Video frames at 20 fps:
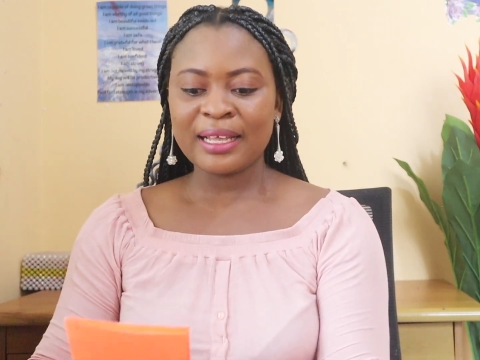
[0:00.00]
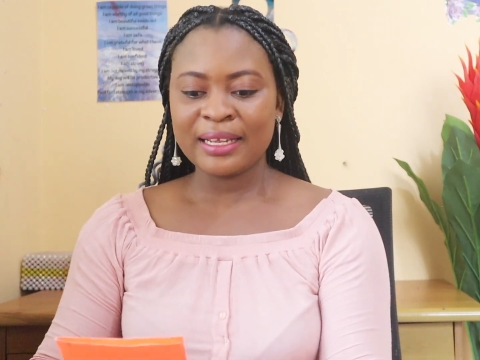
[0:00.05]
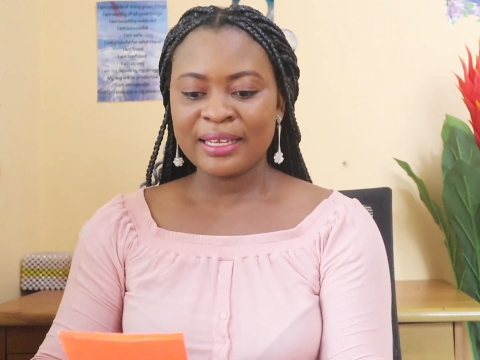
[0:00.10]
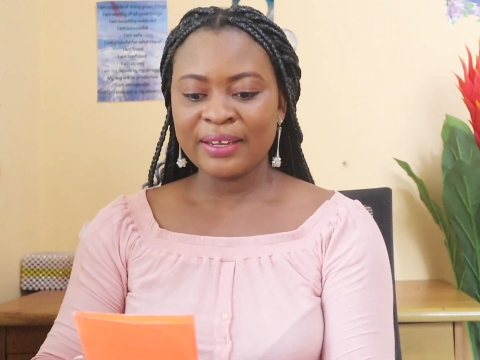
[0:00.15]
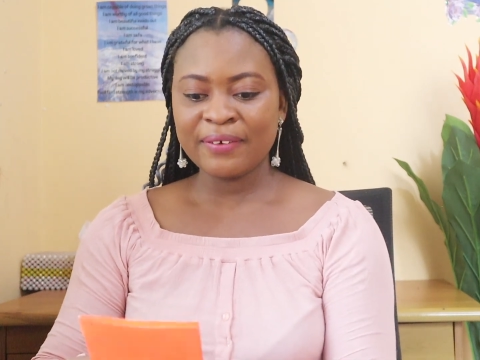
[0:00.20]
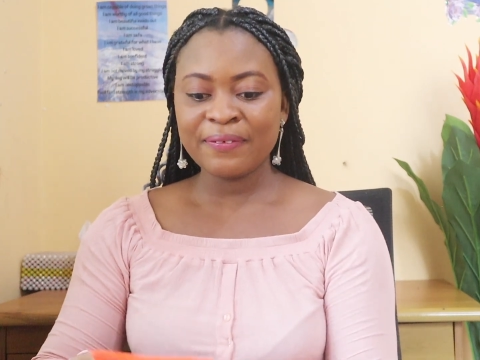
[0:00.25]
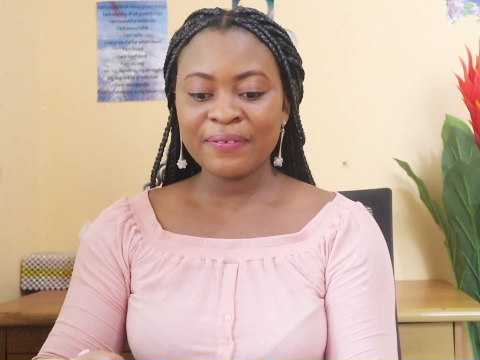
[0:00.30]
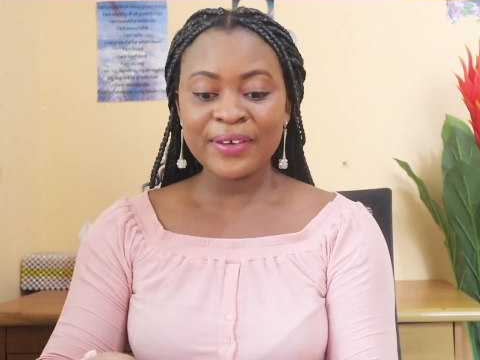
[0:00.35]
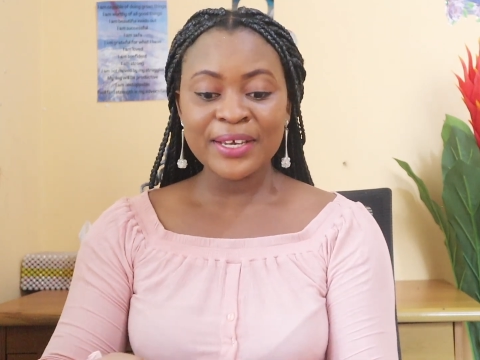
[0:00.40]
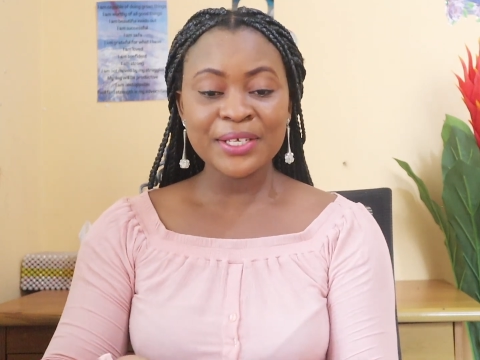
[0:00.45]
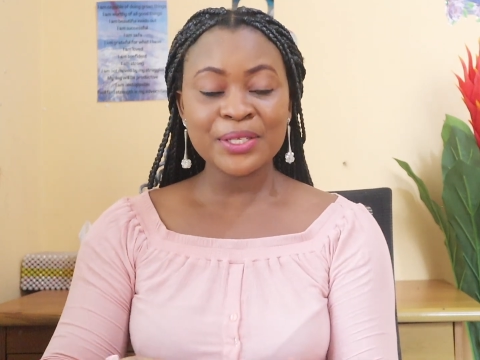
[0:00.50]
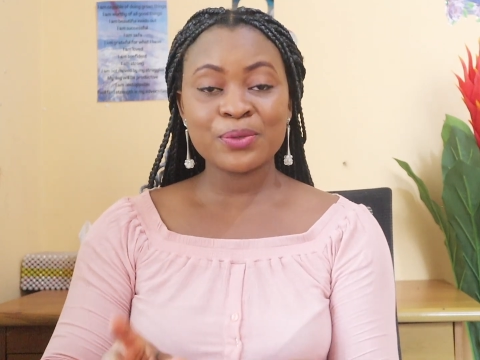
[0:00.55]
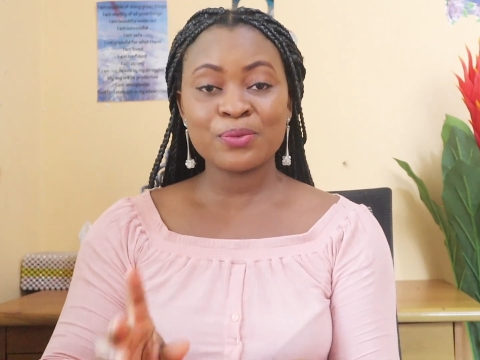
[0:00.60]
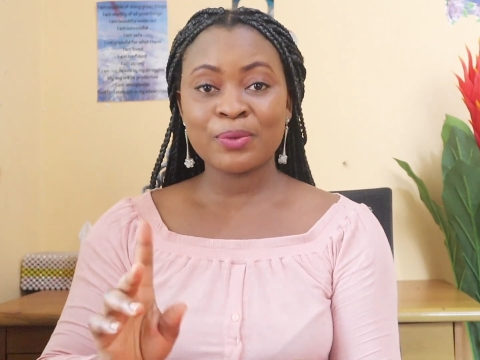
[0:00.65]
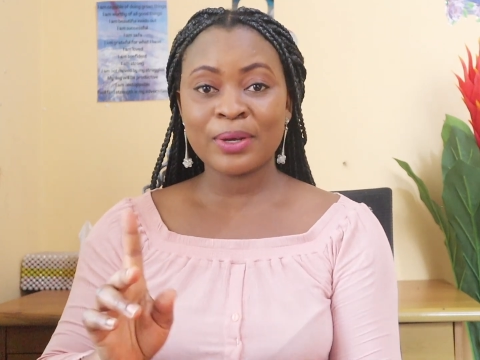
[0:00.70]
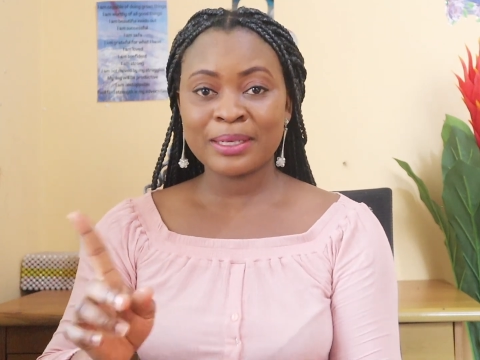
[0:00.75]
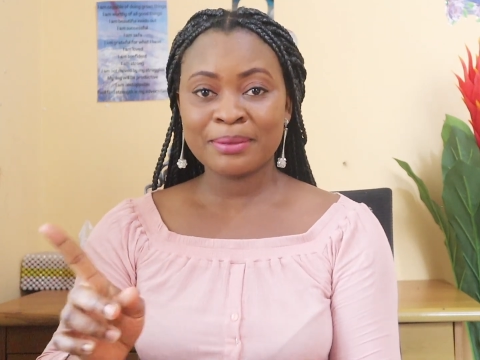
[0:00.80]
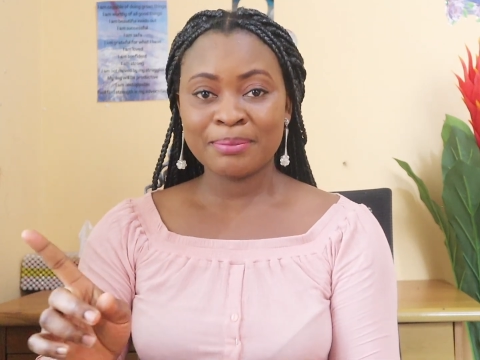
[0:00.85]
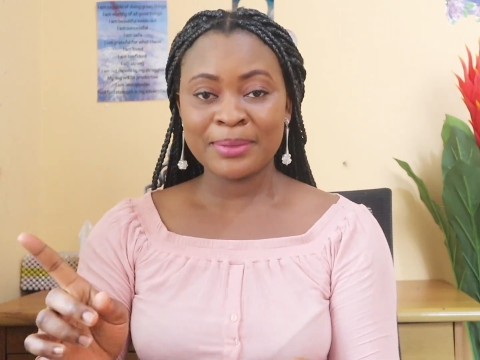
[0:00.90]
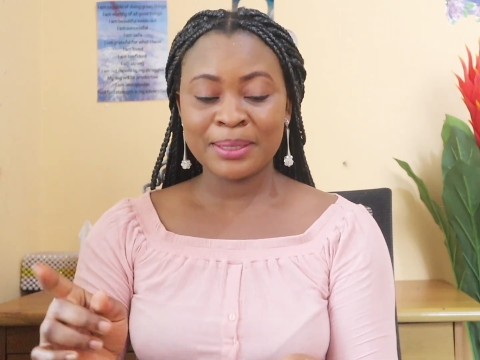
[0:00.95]
the first
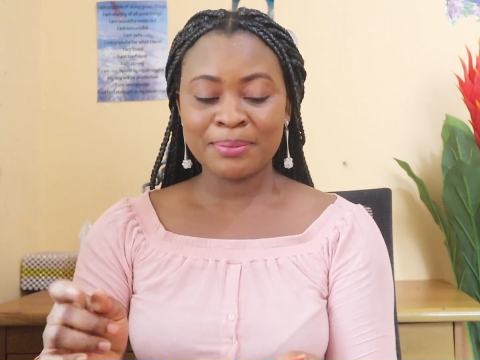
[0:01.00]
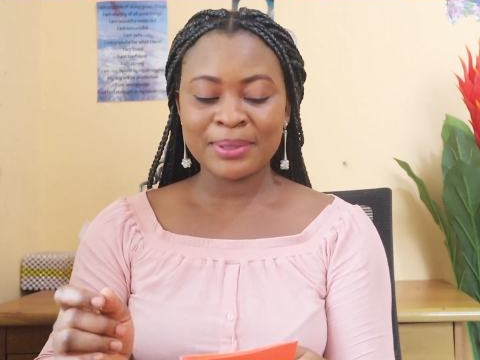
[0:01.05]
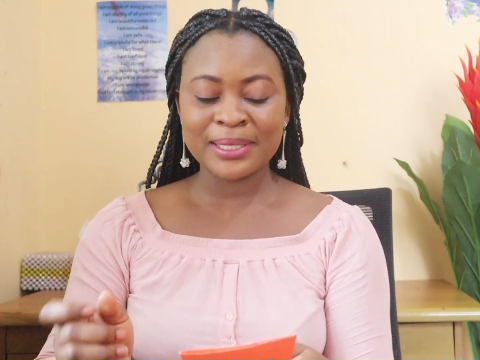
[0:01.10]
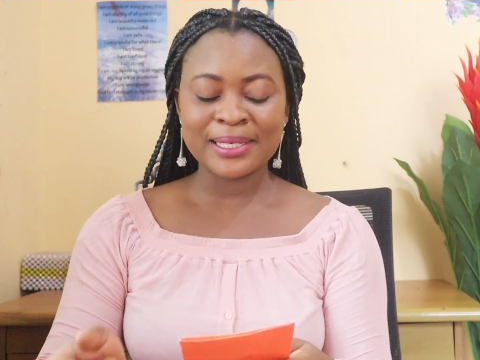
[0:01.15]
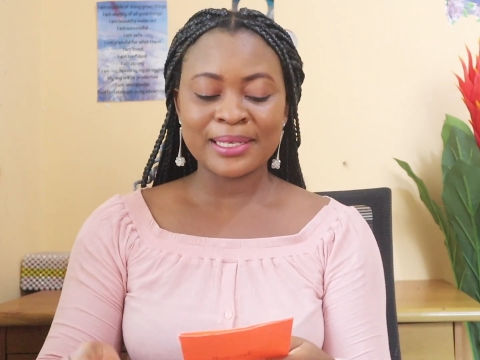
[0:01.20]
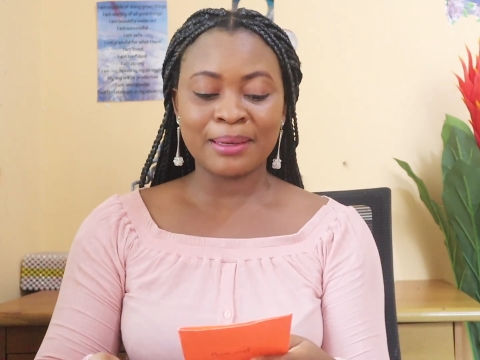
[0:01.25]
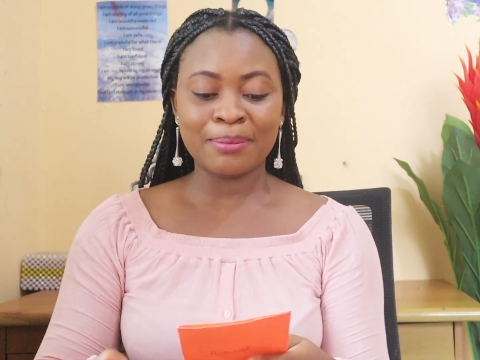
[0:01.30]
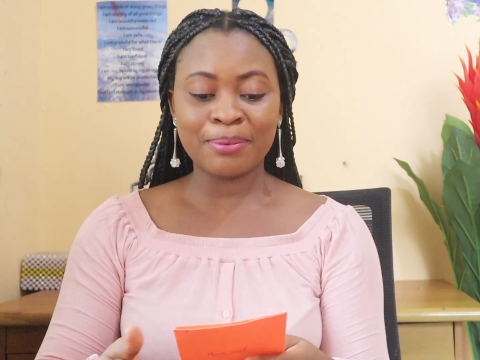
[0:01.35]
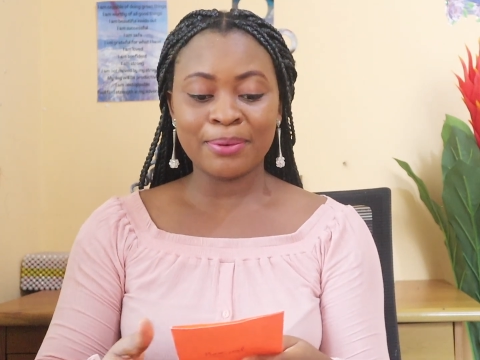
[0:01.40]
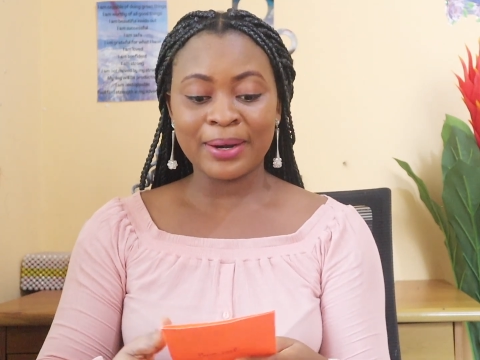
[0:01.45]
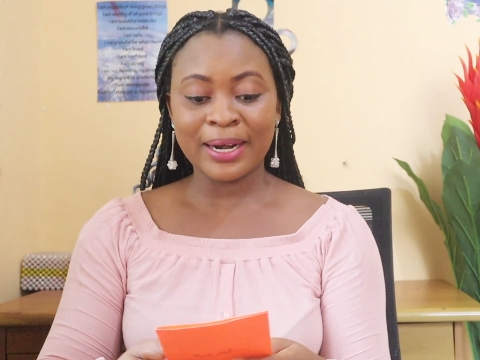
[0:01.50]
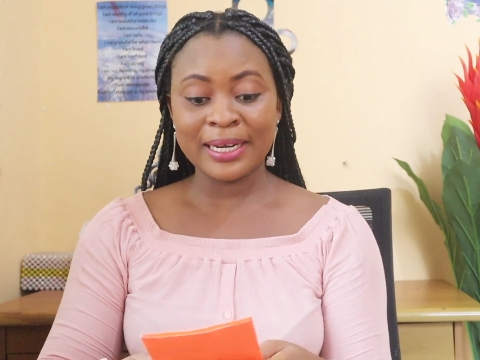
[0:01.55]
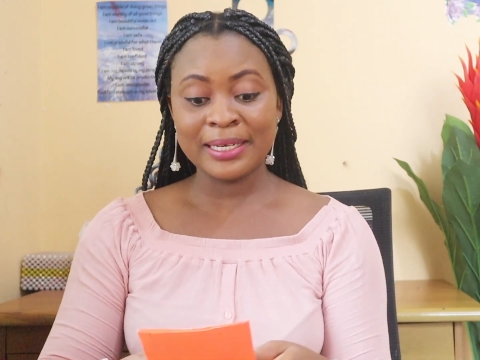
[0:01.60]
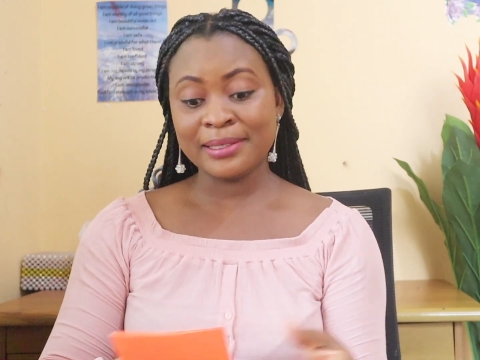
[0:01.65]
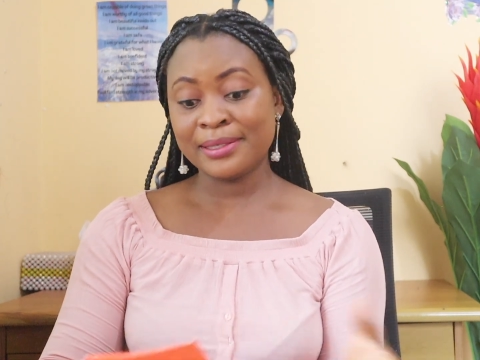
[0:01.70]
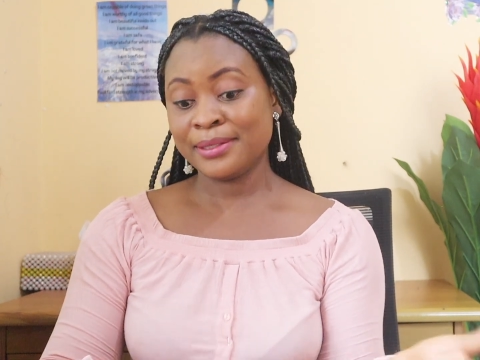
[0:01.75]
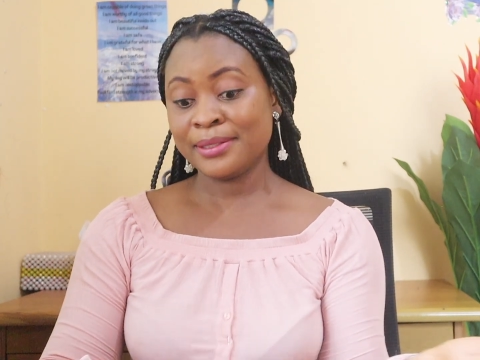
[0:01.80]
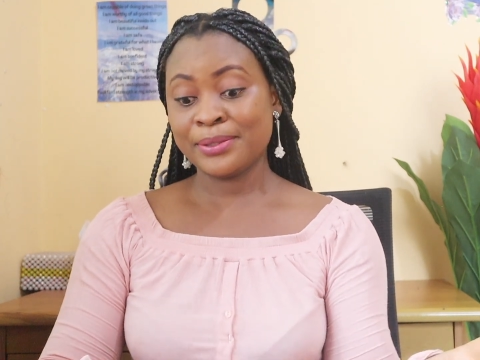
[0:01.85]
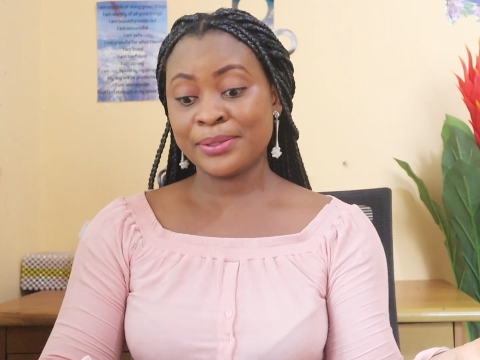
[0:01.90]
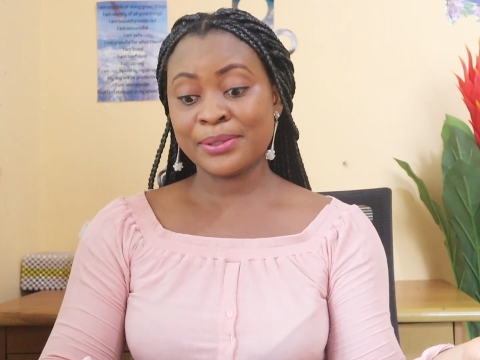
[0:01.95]
one may be
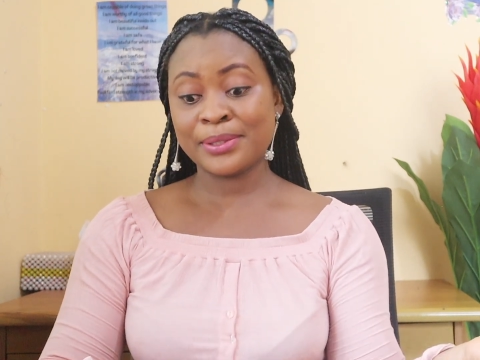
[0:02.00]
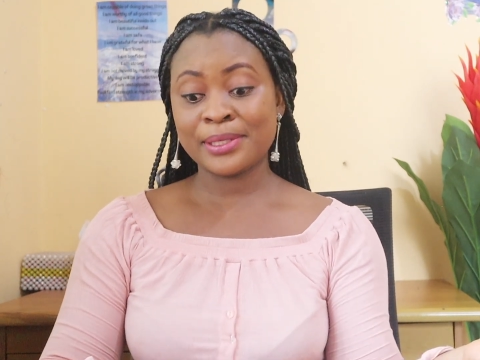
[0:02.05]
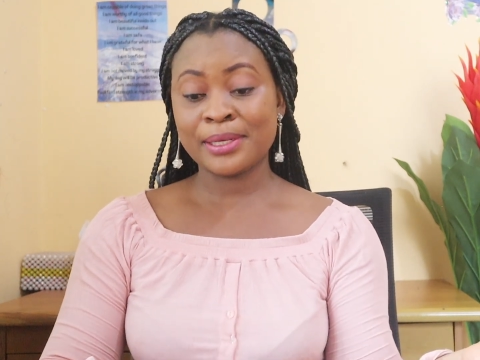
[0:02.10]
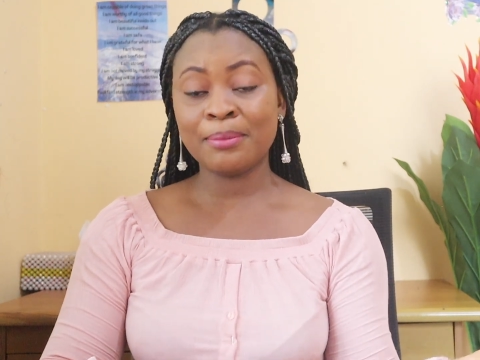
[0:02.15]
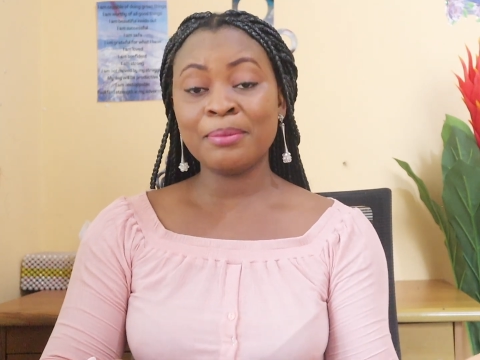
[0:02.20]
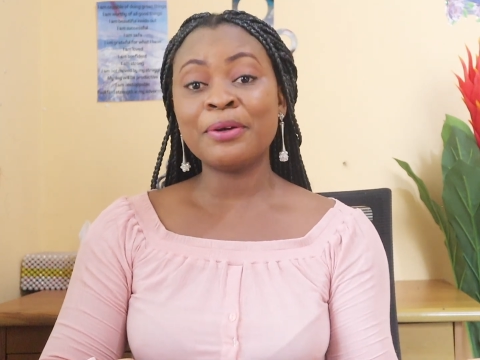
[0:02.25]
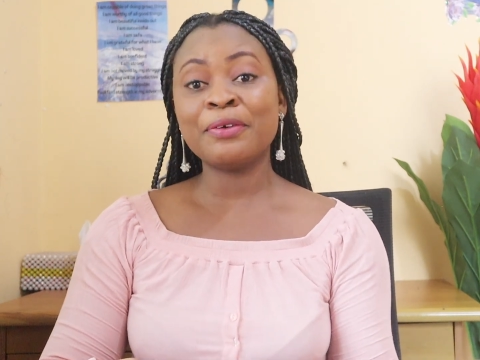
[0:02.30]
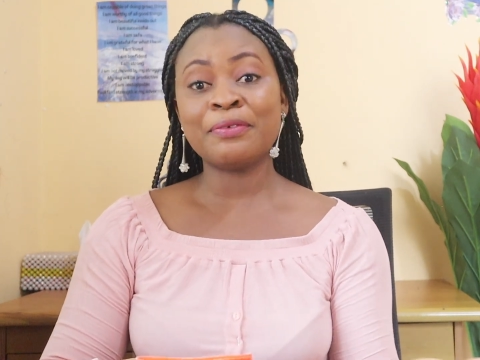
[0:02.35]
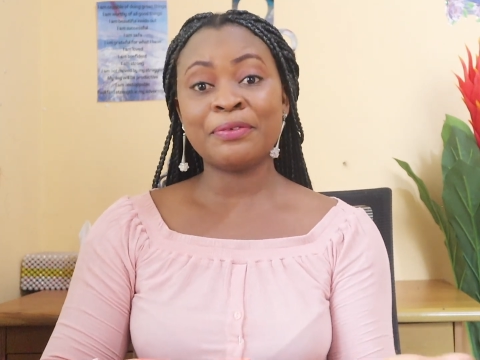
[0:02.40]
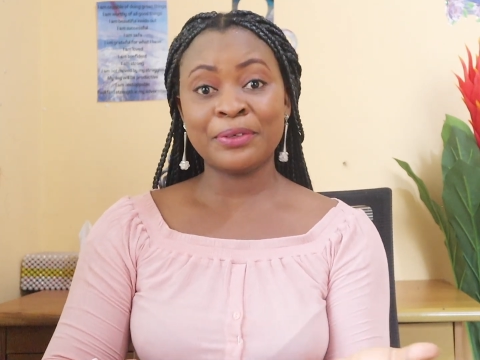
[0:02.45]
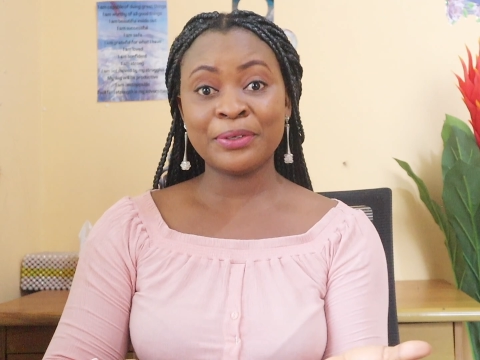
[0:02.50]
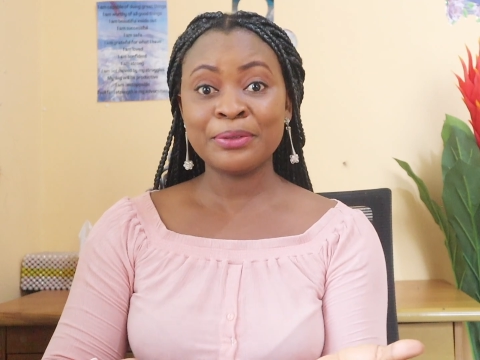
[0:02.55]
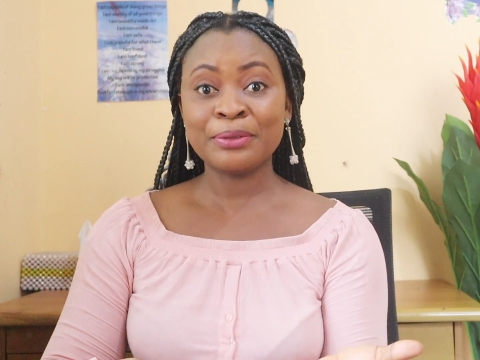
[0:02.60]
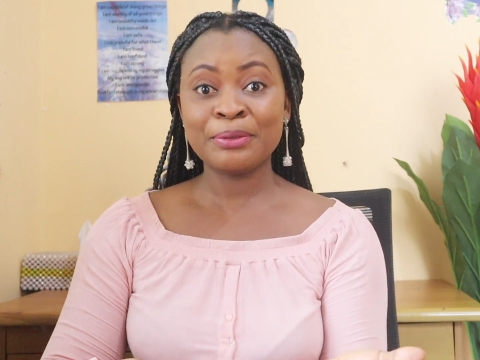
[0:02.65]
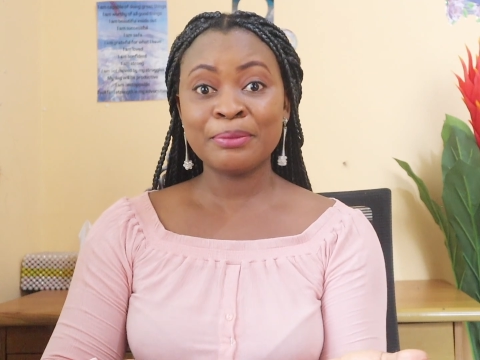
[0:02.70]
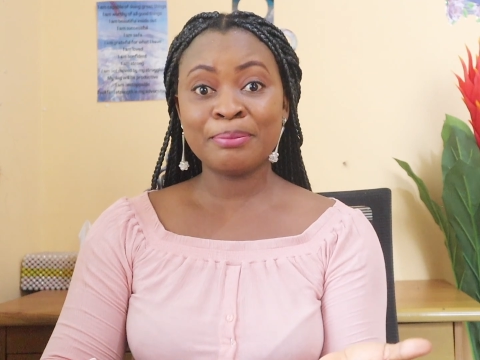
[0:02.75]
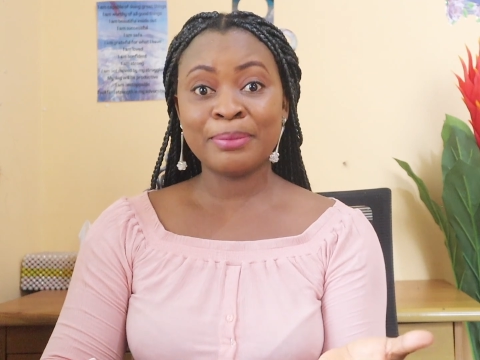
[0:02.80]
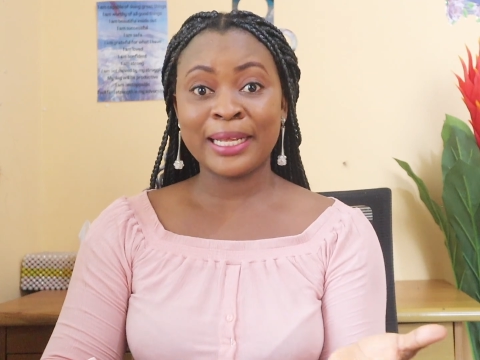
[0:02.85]
surprising to some of you,